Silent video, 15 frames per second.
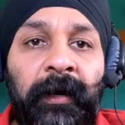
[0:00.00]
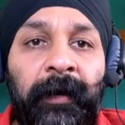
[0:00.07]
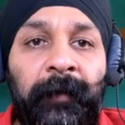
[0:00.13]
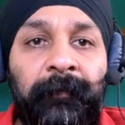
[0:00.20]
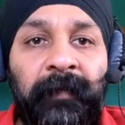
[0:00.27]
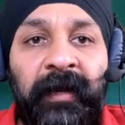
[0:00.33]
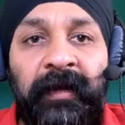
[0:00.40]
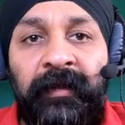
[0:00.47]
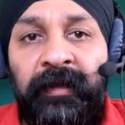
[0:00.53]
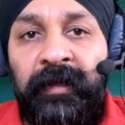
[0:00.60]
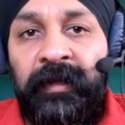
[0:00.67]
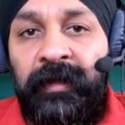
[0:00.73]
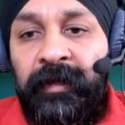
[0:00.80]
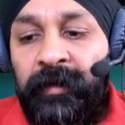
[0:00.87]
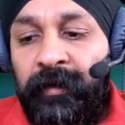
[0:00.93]
in
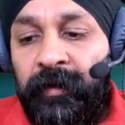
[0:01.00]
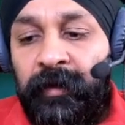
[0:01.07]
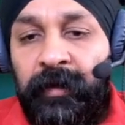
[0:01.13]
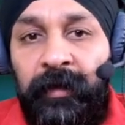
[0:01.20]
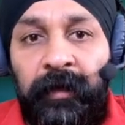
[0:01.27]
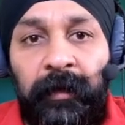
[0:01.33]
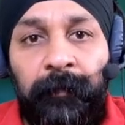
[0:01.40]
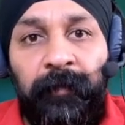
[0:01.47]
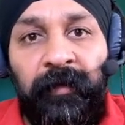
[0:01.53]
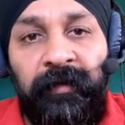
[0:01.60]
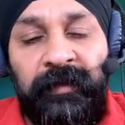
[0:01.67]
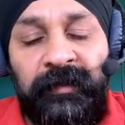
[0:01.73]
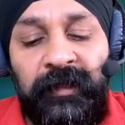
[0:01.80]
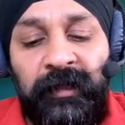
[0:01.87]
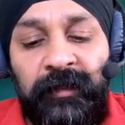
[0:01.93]
the curly
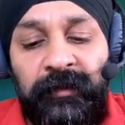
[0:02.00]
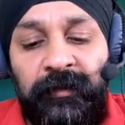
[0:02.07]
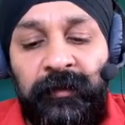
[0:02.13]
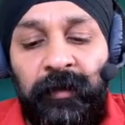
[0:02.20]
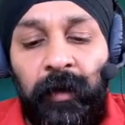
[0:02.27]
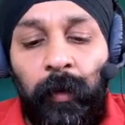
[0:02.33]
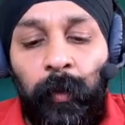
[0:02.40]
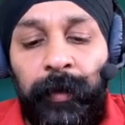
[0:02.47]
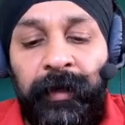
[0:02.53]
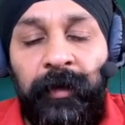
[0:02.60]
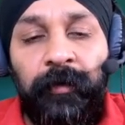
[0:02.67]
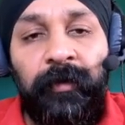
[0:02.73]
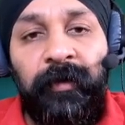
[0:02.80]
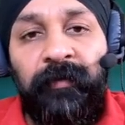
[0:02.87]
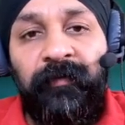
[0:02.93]
braces, we need
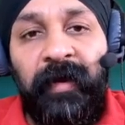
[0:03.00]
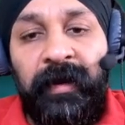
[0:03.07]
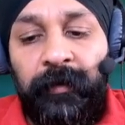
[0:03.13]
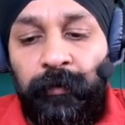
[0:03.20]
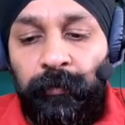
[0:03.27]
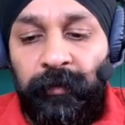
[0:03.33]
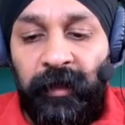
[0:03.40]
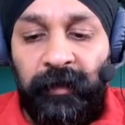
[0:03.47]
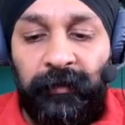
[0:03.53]
to define two things.